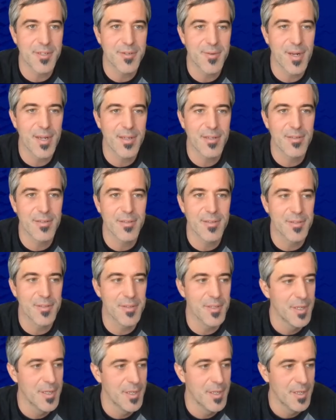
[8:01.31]
right?
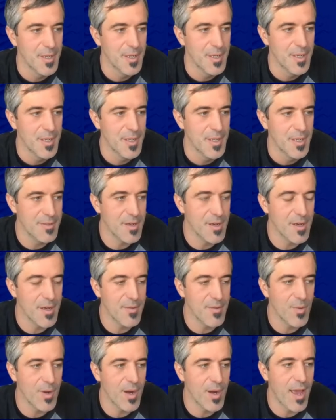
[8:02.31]
And
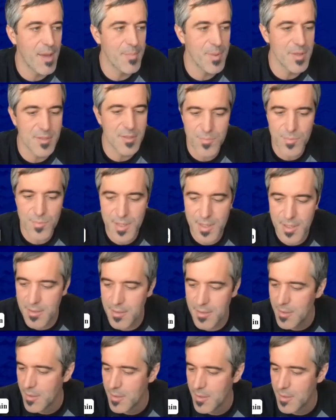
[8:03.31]
what happens when